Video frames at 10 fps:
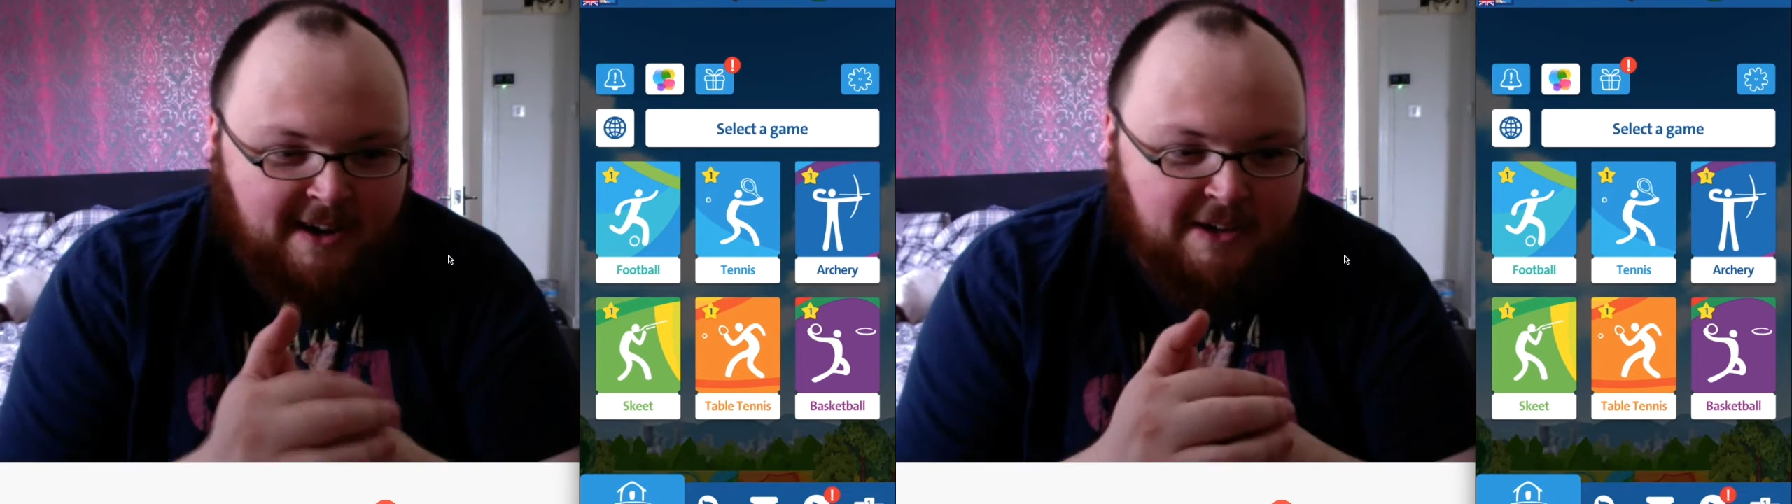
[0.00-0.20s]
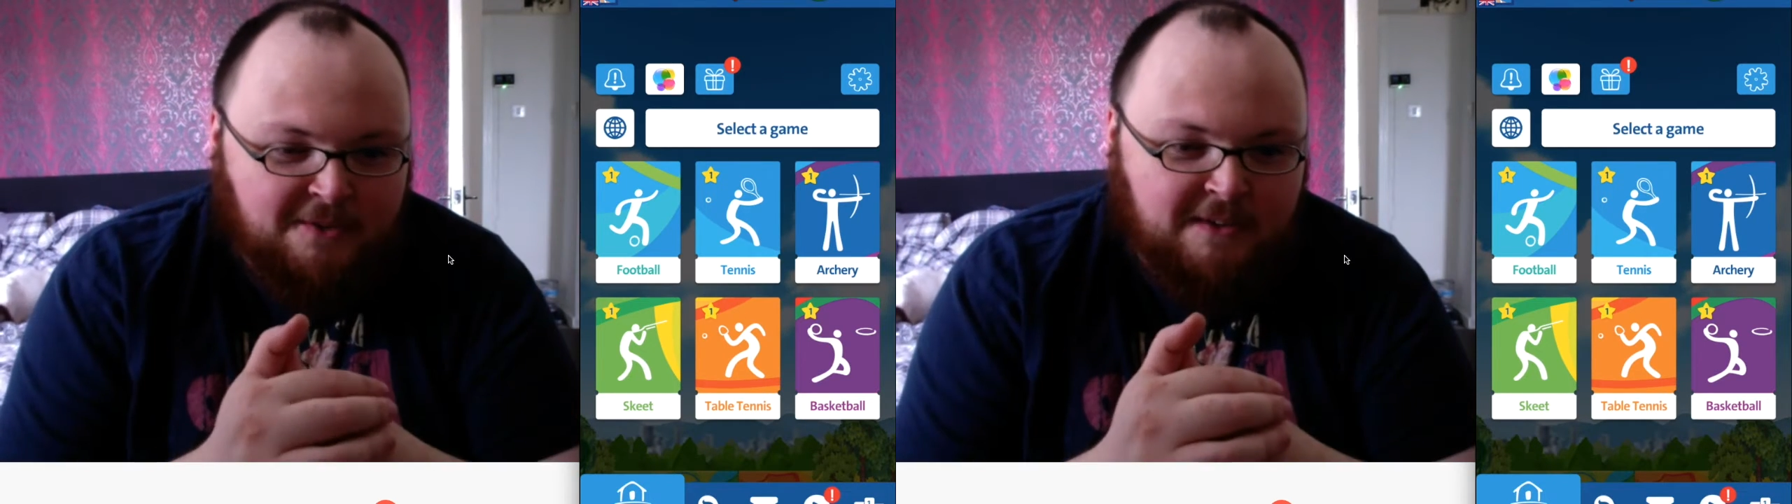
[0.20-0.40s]

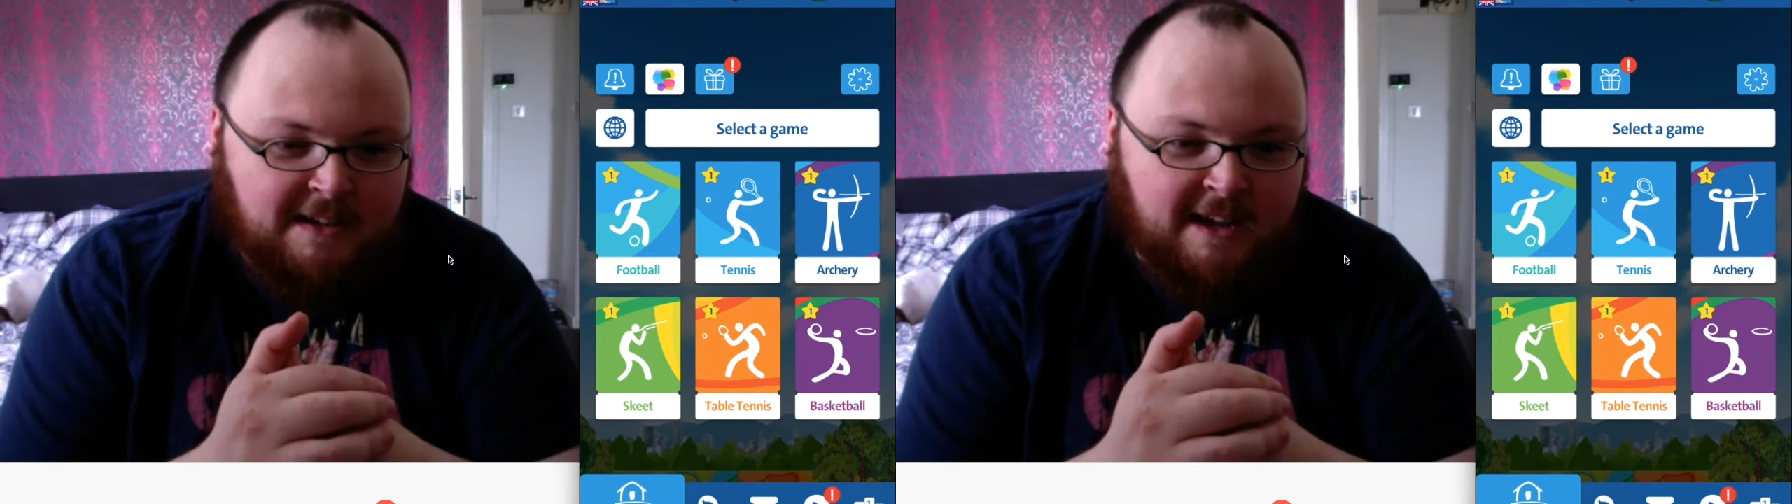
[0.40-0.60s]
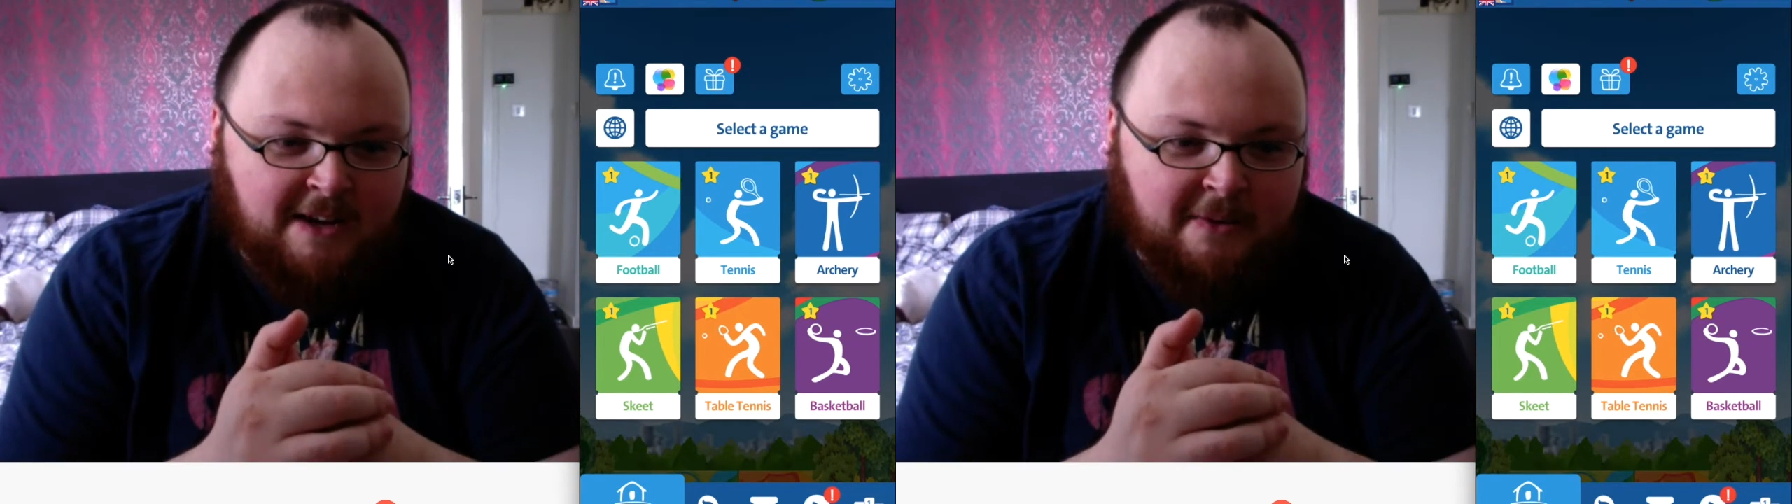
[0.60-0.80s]
It's free
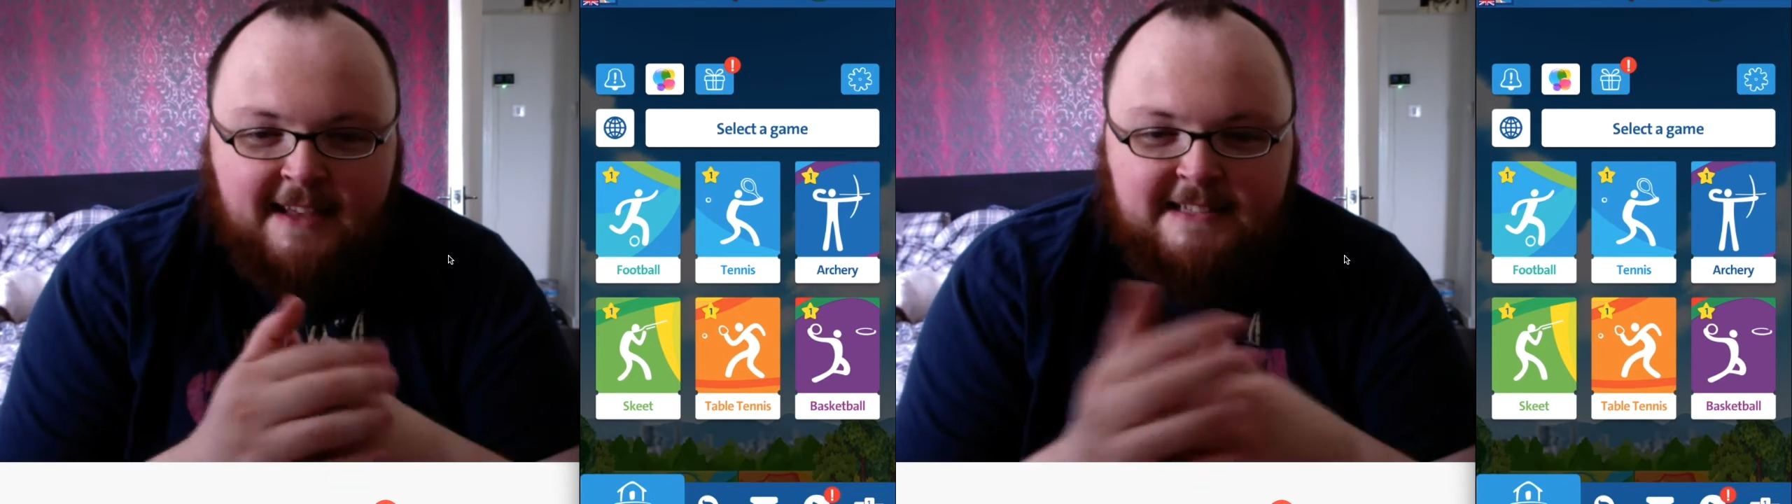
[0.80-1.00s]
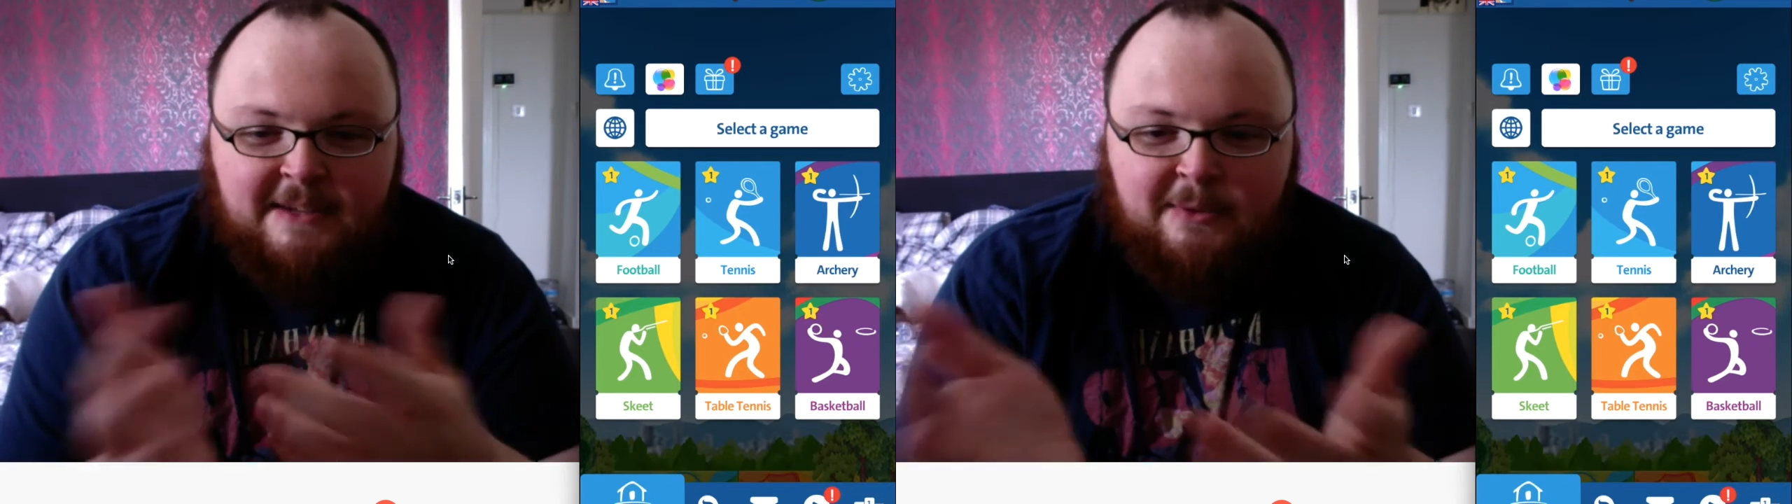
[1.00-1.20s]
anyway.
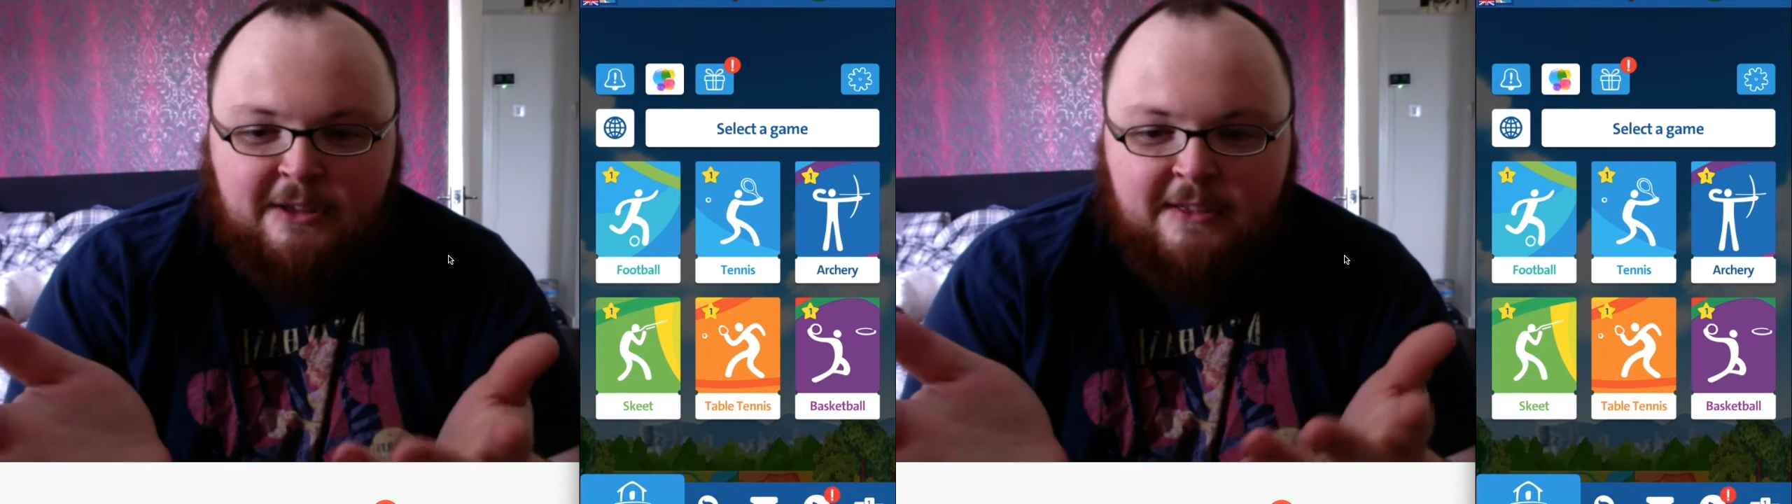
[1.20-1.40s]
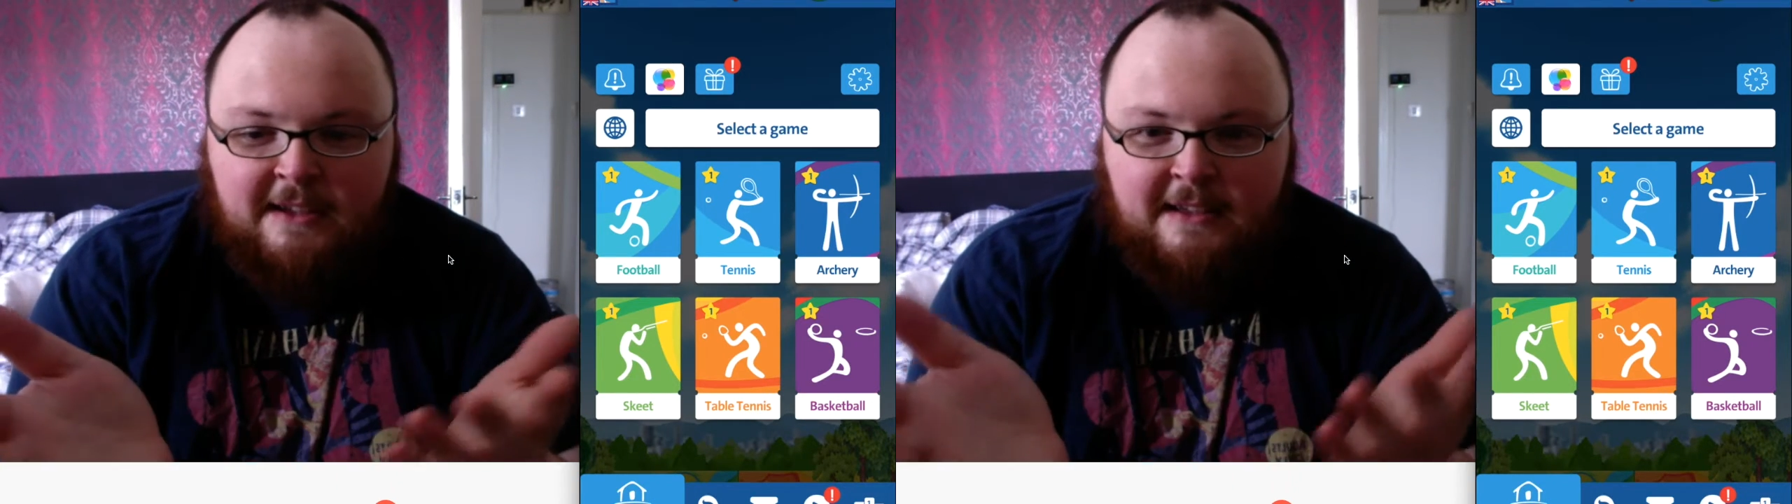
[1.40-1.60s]
See what you
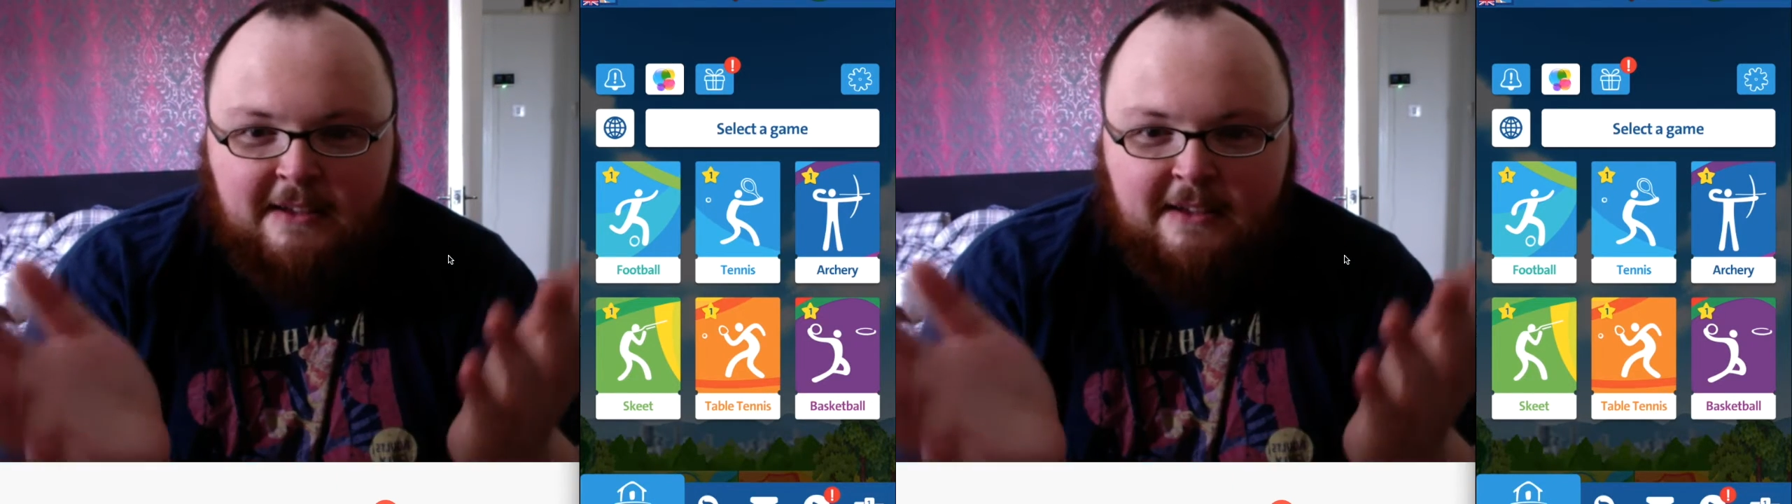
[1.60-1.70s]
think.